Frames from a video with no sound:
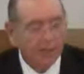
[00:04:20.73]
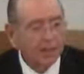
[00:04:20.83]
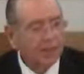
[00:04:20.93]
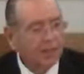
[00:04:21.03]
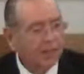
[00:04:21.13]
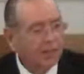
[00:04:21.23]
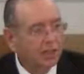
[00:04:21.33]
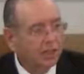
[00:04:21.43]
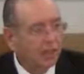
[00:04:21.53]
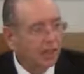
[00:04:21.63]

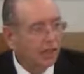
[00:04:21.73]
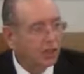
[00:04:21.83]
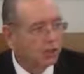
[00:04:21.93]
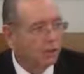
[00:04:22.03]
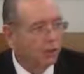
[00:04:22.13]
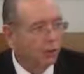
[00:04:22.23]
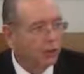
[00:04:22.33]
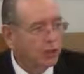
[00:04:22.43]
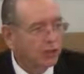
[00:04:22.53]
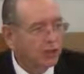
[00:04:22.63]
Sixty years before
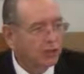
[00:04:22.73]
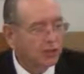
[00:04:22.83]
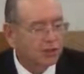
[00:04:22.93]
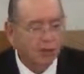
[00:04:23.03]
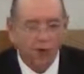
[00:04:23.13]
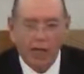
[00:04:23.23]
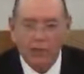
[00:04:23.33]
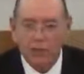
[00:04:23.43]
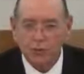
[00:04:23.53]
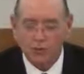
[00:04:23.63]
Jesus
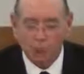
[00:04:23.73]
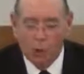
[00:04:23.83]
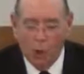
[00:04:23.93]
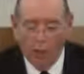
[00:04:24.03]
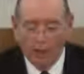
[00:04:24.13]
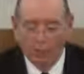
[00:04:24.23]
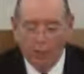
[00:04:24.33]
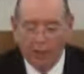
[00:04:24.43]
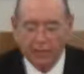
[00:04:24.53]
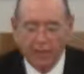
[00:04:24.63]
Christ was born in
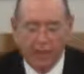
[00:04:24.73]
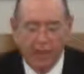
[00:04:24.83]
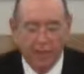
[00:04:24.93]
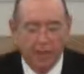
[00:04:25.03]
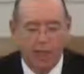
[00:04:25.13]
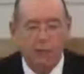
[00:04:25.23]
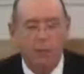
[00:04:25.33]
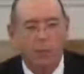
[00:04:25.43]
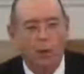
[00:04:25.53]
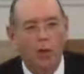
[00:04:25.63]
Bethlehem, he was
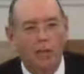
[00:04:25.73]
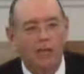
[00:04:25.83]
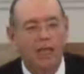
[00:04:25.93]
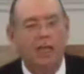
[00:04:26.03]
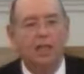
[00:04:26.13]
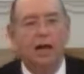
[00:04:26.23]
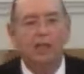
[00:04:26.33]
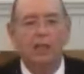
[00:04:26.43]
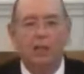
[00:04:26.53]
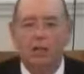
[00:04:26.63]
appointed
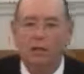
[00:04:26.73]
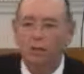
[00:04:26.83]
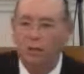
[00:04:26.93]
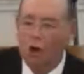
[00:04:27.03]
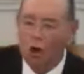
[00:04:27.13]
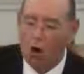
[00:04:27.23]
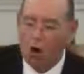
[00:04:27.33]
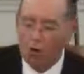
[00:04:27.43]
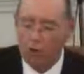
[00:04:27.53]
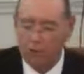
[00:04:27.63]
governor of
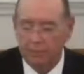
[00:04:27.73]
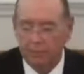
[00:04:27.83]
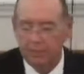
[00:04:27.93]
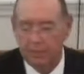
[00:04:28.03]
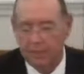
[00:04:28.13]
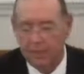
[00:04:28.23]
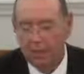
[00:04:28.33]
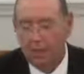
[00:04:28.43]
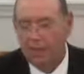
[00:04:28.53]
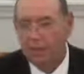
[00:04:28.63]
Gaul.
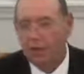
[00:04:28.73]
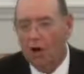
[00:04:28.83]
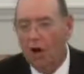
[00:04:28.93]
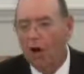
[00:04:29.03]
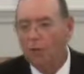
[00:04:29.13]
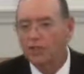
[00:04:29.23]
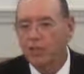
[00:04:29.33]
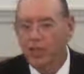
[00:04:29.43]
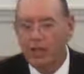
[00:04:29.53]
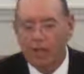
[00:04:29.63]
Gaul was
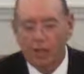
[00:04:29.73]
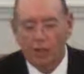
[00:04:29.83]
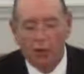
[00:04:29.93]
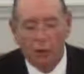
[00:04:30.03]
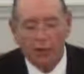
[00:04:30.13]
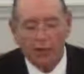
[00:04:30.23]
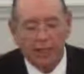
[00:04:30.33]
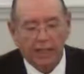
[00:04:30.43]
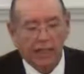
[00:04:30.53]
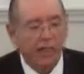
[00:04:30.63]
in northern
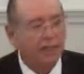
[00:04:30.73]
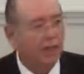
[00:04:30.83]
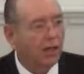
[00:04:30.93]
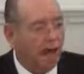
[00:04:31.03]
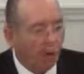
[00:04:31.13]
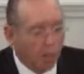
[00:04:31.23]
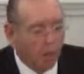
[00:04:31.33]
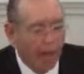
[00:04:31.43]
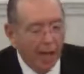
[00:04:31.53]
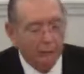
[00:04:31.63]
Italy on our
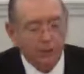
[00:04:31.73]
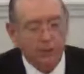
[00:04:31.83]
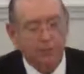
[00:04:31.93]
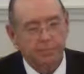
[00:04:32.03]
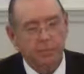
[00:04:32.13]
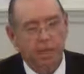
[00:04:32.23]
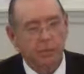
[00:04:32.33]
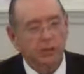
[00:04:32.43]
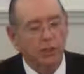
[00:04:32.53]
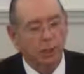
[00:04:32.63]
maps. It
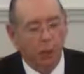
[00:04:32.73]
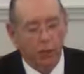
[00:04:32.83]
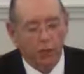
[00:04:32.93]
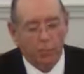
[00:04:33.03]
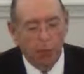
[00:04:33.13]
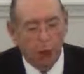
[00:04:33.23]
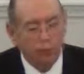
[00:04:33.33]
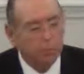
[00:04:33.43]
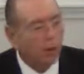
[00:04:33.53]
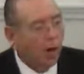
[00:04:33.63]
was the
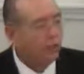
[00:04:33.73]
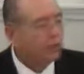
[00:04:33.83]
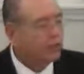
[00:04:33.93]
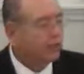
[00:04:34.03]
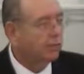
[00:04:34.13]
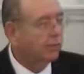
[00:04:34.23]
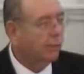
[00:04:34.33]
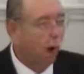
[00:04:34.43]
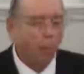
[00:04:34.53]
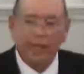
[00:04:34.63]
northernmost province of the
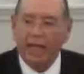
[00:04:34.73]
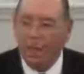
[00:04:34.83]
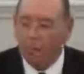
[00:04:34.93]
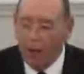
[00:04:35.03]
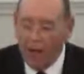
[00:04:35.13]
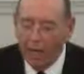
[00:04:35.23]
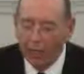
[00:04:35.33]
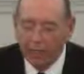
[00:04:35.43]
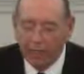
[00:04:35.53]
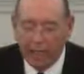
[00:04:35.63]
Roman
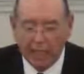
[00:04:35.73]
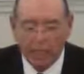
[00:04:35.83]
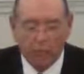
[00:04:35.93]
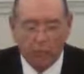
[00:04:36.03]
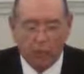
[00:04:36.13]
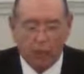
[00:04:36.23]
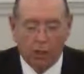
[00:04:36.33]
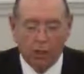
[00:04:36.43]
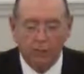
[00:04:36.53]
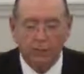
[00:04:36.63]
Empire in the ancient
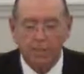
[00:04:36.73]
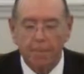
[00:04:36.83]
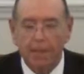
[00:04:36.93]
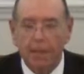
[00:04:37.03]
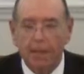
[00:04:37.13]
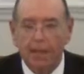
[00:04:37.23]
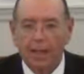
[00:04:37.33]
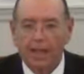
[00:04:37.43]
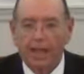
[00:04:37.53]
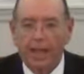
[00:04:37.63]
world.
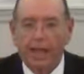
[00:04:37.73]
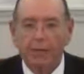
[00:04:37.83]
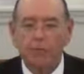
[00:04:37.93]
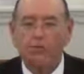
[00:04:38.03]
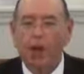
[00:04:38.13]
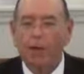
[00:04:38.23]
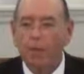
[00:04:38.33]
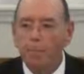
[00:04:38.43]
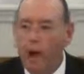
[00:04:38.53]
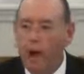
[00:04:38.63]
And he was
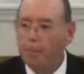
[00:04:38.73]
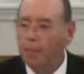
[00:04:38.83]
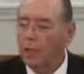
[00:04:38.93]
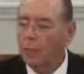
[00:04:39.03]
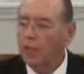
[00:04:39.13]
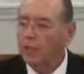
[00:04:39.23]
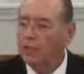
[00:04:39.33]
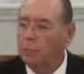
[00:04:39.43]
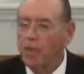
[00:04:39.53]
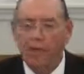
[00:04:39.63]
very popular with
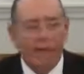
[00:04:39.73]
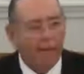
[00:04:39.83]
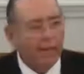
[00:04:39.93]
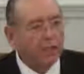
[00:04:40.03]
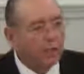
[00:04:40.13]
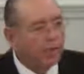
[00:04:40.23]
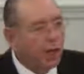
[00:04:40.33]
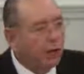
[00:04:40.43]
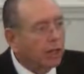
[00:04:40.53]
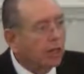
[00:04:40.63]
his men. Now, that's a
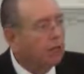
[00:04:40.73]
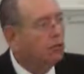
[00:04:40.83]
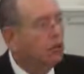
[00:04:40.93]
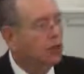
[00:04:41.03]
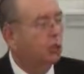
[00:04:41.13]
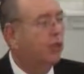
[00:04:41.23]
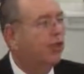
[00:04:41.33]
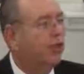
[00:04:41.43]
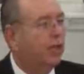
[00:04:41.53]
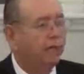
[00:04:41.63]
very unusual
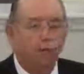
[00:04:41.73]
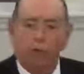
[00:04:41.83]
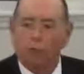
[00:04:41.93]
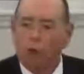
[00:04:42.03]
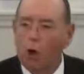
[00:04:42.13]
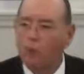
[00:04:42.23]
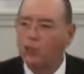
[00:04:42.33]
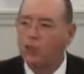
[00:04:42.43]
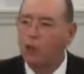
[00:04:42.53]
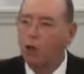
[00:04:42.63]
thing for a
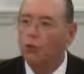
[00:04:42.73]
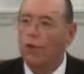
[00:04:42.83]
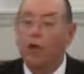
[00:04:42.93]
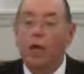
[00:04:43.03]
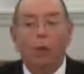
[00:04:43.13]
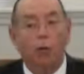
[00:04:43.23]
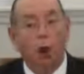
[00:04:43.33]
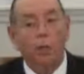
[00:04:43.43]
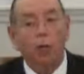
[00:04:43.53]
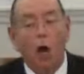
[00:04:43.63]
Roman soldier and a
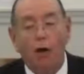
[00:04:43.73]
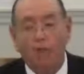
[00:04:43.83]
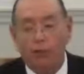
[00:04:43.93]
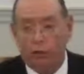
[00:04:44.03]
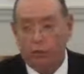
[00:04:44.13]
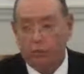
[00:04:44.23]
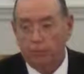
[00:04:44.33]
Roman officer.